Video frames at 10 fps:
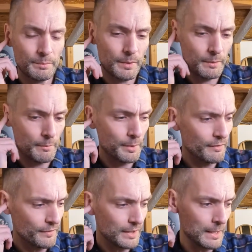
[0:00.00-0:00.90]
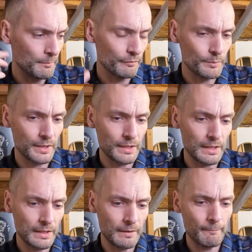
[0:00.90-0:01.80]
the perfect camera for what I
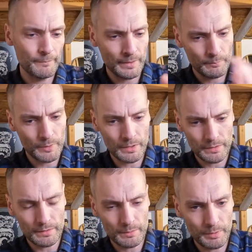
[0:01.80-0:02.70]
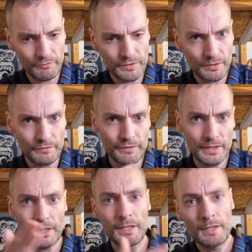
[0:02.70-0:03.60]
needed. One, to do a bit of
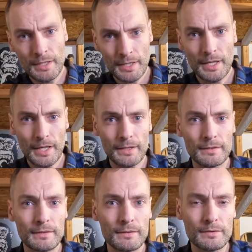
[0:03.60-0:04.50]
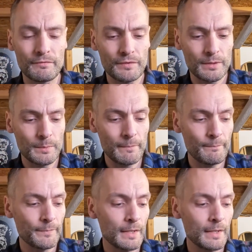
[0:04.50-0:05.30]
photography and to do some filming.